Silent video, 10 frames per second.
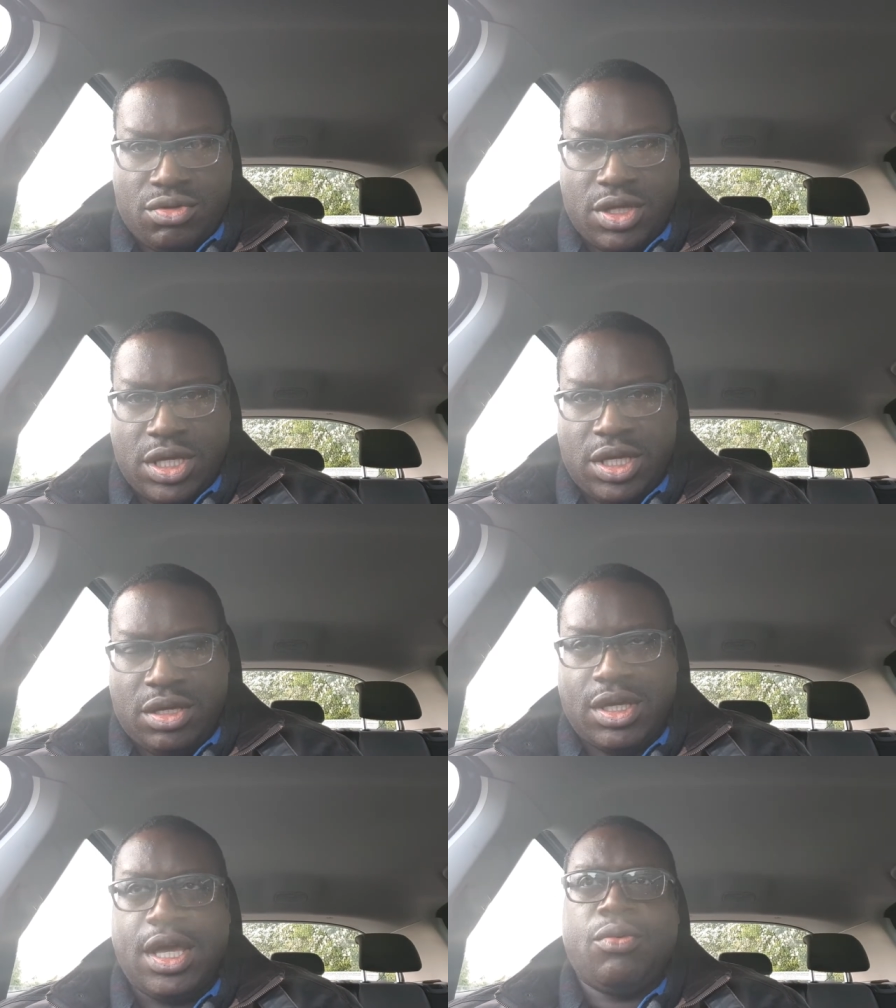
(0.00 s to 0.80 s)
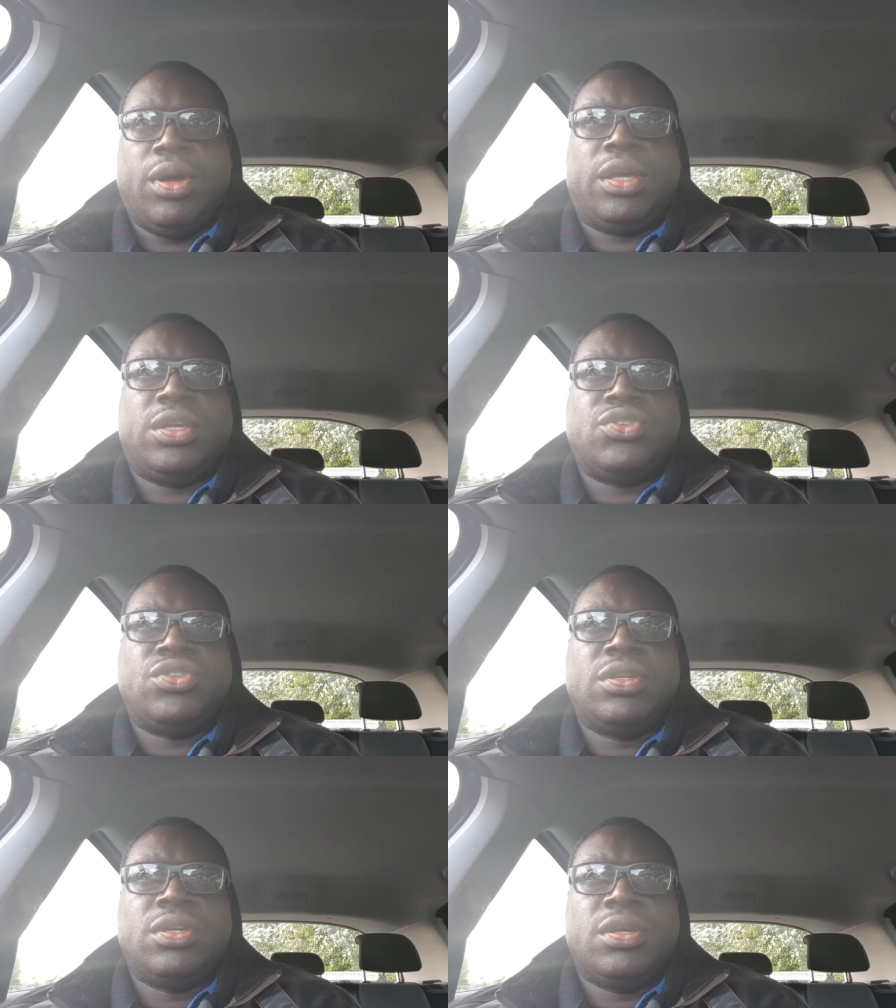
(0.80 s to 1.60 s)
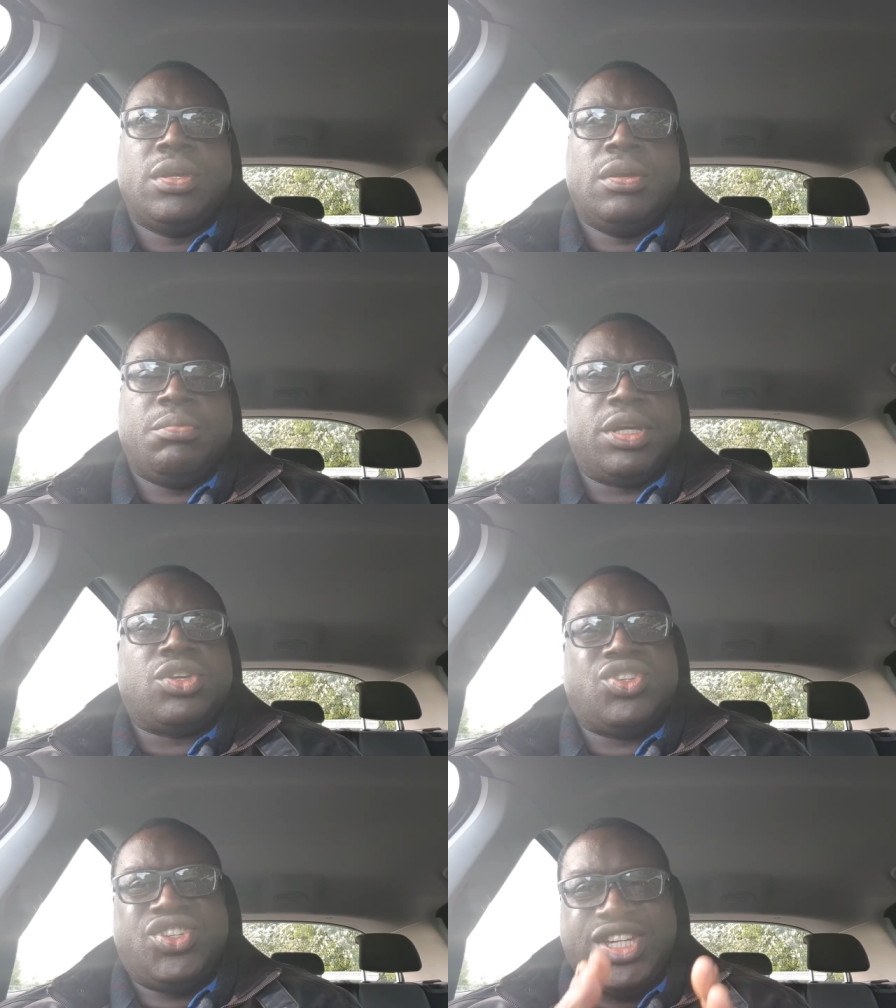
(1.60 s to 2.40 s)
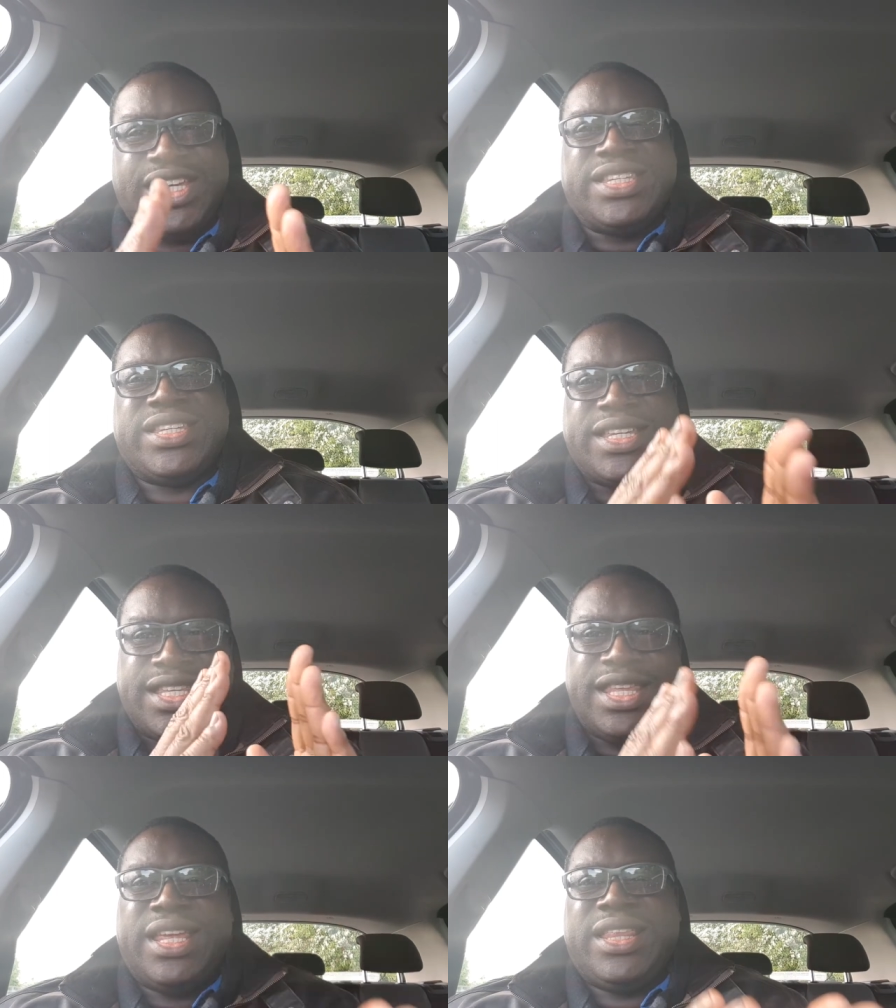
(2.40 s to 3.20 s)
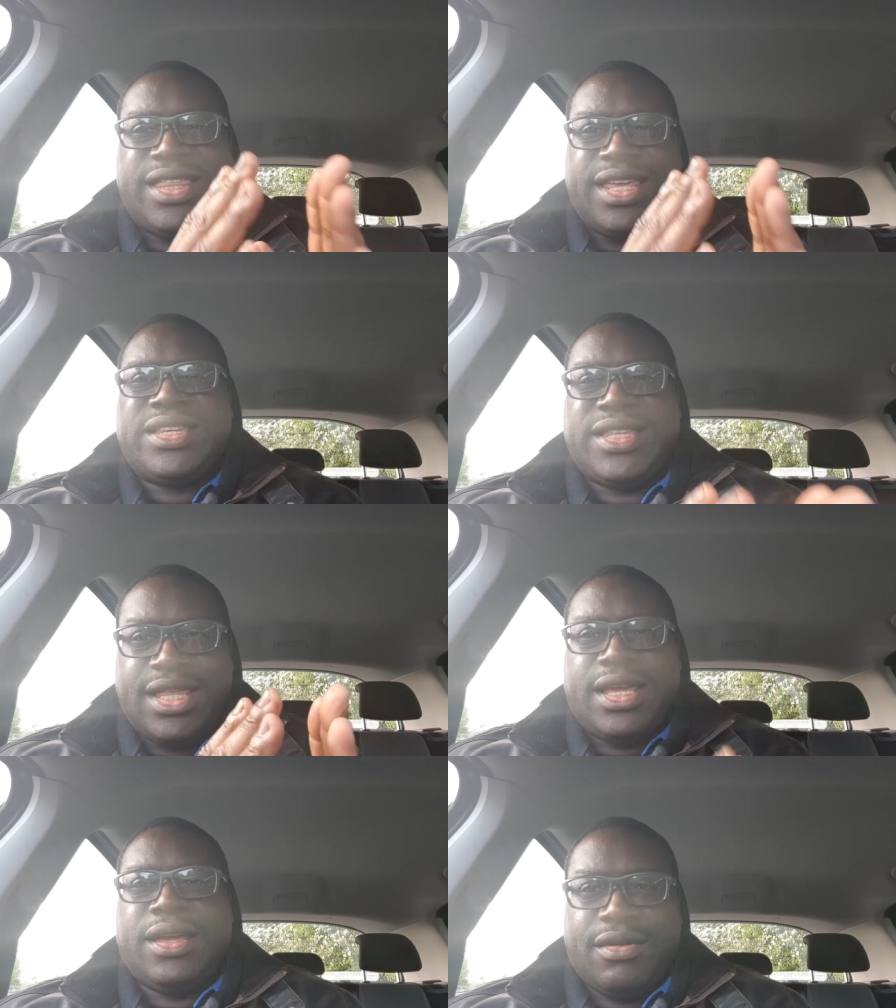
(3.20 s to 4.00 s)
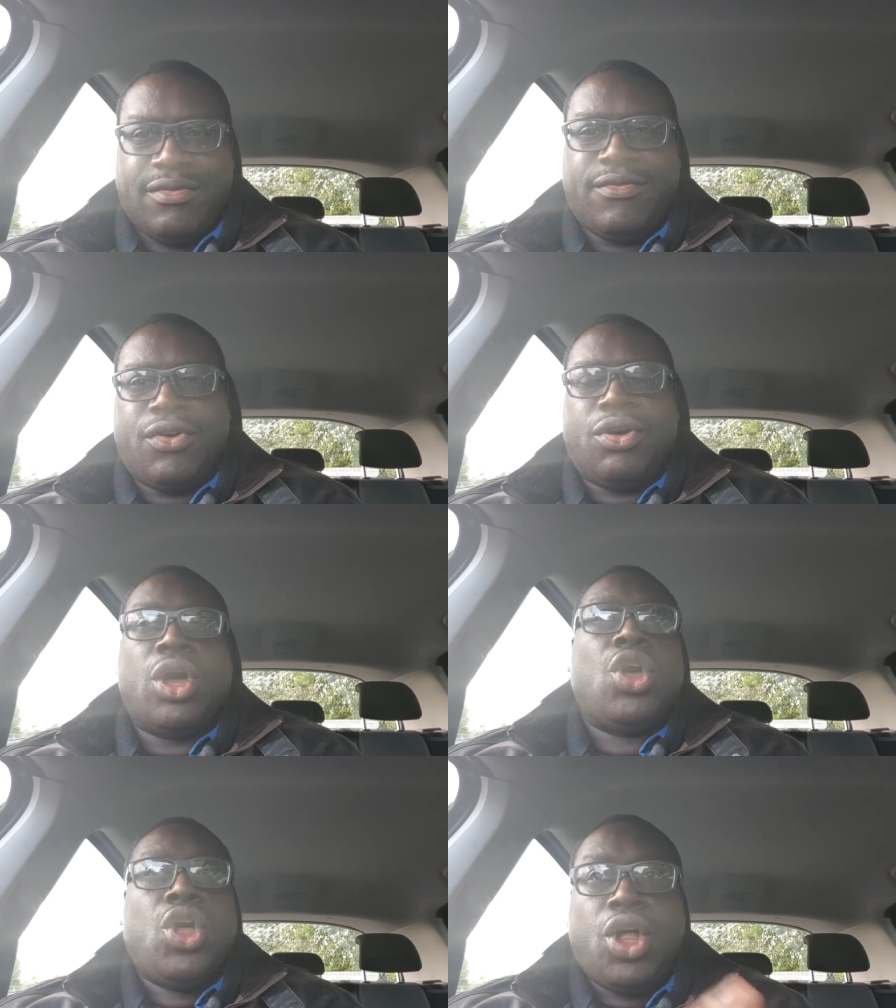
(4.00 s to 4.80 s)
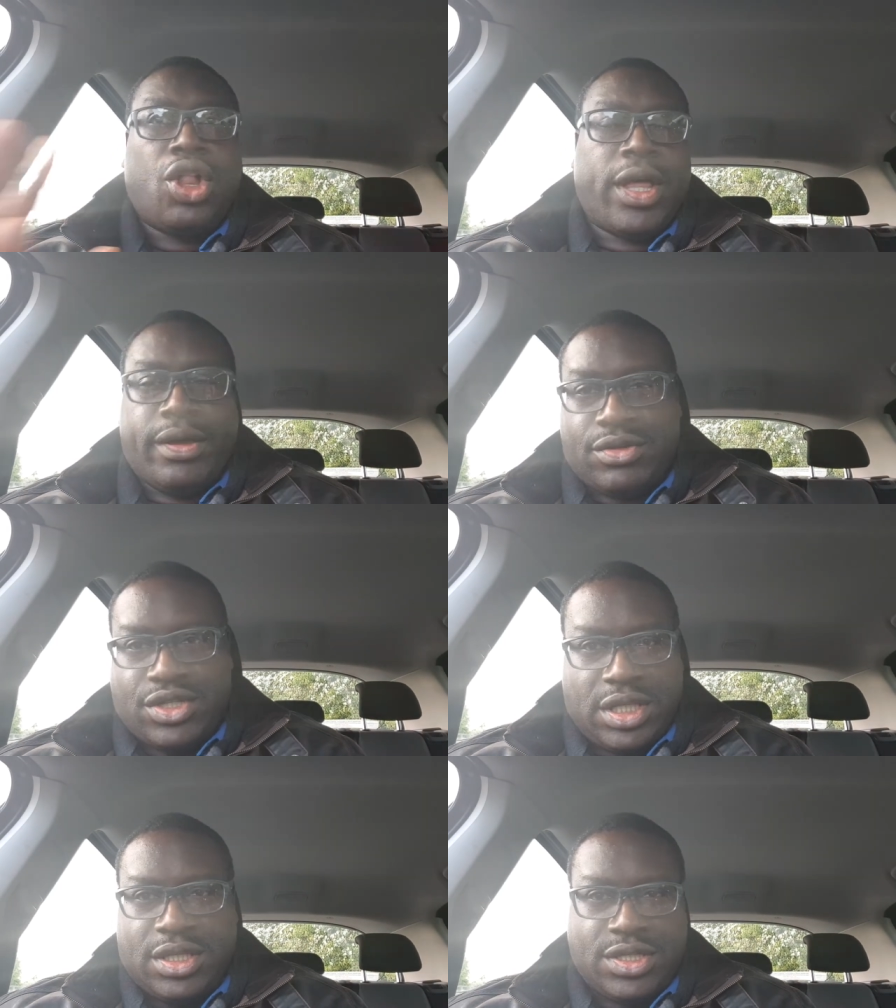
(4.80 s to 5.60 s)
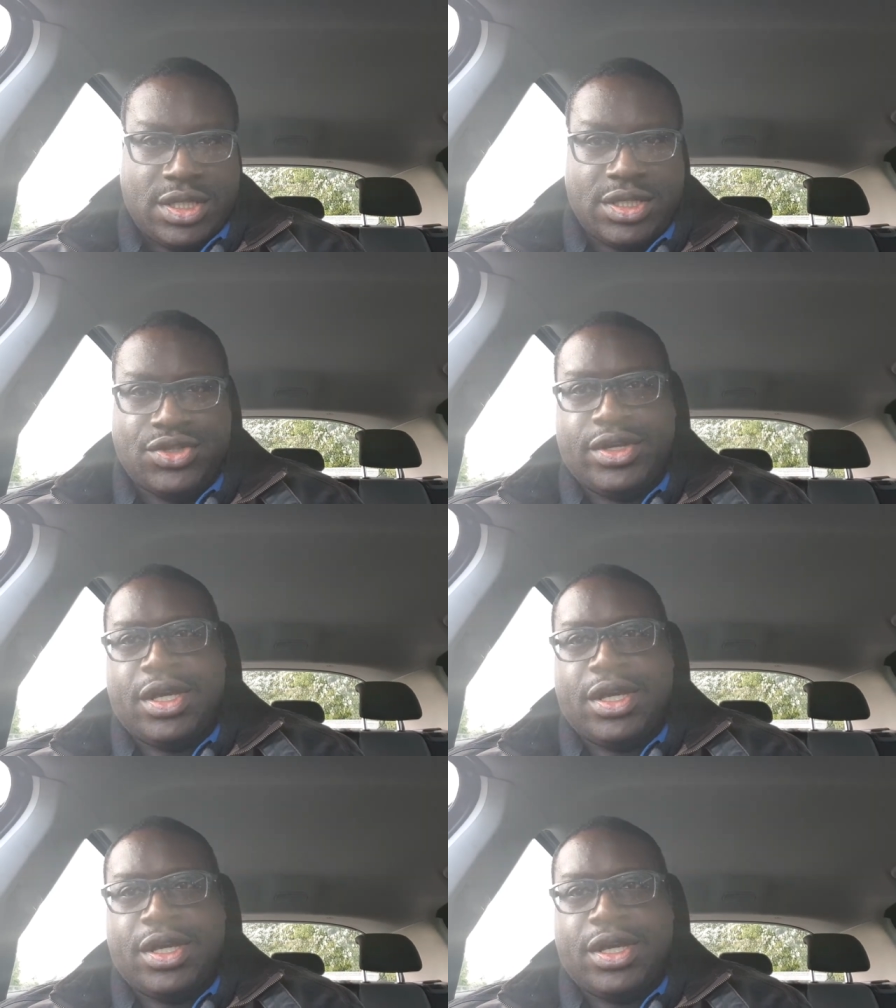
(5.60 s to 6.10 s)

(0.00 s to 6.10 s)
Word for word: the care workers, because Jesus did this thing for all our sicknesses,